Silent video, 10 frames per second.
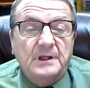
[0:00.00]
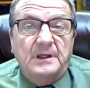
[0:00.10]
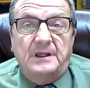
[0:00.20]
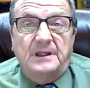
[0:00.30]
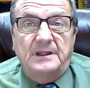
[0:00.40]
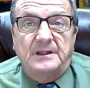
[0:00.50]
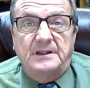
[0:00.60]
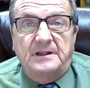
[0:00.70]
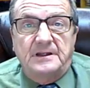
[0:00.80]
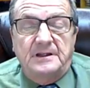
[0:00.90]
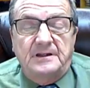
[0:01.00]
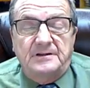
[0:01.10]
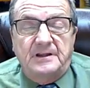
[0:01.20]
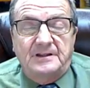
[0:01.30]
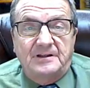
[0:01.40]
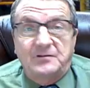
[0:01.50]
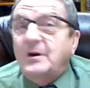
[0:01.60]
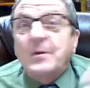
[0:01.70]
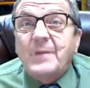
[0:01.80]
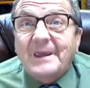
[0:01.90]
that you're
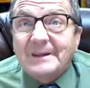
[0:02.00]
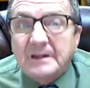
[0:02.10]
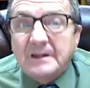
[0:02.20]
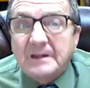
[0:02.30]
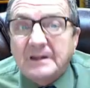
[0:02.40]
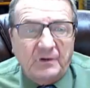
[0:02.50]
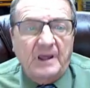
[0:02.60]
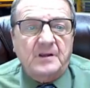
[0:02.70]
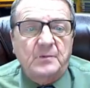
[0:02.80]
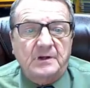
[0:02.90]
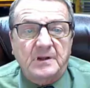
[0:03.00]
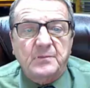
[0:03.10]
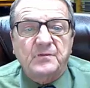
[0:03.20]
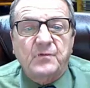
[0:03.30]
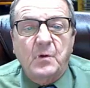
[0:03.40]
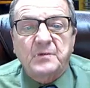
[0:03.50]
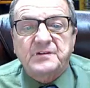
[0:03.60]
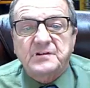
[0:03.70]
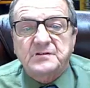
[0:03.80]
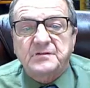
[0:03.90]
not making it up, for lack of it, can perform
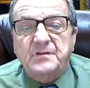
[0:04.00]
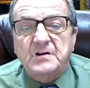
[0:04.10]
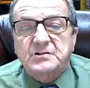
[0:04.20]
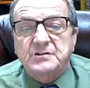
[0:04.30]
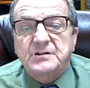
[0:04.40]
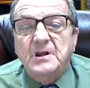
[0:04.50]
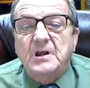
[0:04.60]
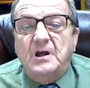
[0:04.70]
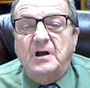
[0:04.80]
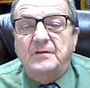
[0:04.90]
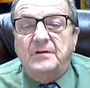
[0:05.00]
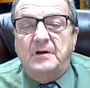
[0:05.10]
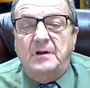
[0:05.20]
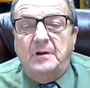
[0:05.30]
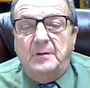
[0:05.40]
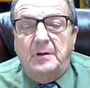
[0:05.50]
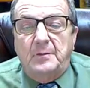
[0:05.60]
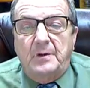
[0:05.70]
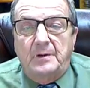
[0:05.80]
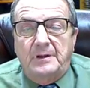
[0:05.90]
essential function of
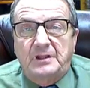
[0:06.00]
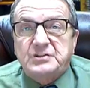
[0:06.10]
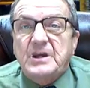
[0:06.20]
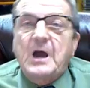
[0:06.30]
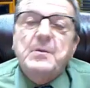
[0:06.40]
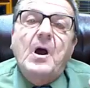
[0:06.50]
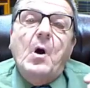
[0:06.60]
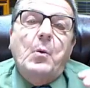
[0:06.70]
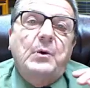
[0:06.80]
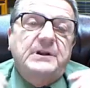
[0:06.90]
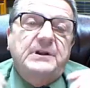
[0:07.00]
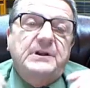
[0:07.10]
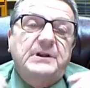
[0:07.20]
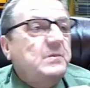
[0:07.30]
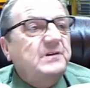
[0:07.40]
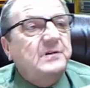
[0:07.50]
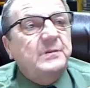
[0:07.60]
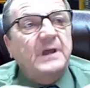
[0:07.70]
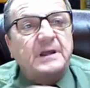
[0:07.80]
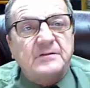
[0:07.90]
a job with maybe some
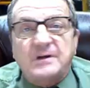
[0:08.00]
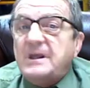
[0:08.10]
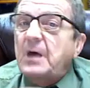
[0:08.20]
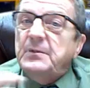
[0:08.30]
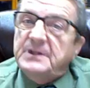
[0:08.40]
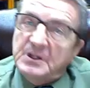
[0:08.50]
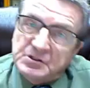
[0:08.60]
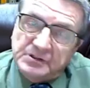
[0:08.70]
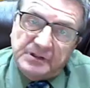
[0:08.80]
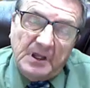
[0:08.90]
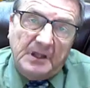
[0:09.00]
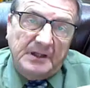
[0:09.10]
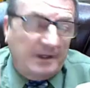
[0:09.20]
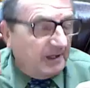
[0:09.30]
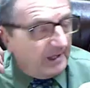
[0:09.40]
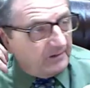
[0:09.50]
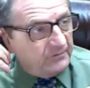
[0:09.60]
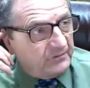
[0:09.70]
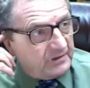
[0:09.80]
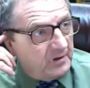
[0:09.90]
kind of accommodations. Now, a lot
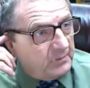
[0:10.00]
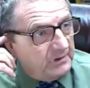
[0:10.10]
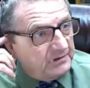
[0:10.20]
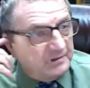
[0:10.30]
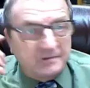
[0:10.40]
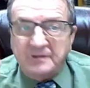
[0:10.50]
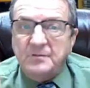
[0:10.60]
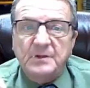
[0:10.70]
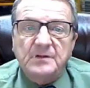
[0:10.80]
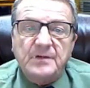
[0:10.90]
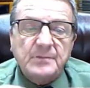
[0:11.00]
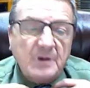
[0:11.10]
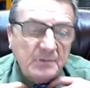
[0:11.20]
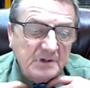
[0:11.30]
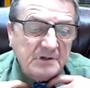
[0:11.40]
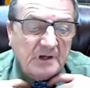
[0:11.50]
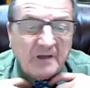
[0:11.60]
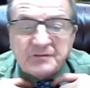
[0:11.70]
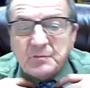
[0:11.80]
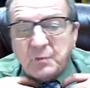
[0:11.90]
of companies, and it doesn't mean if I'm coming in a life
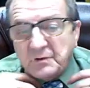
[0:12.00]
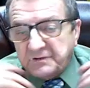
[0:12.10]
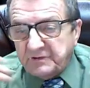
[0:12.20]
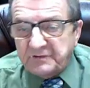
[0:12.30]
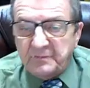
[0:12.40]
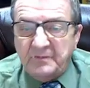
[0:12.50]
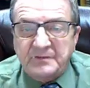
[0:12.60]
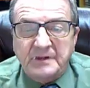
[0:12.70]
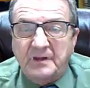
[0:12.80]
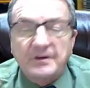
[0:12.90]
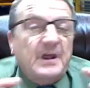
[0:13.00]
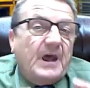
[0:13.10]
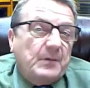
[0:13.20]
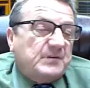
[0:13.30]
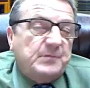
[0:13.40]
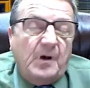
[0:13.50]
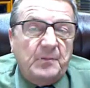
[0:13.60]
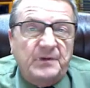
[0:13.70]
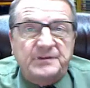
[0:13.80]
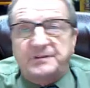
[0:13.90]
support system, everything else, I'm a small
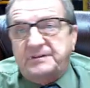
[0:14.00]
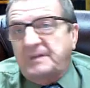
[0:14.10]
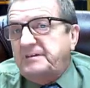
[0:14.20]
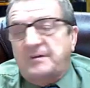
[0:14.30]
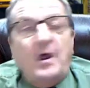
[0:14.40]
business, that's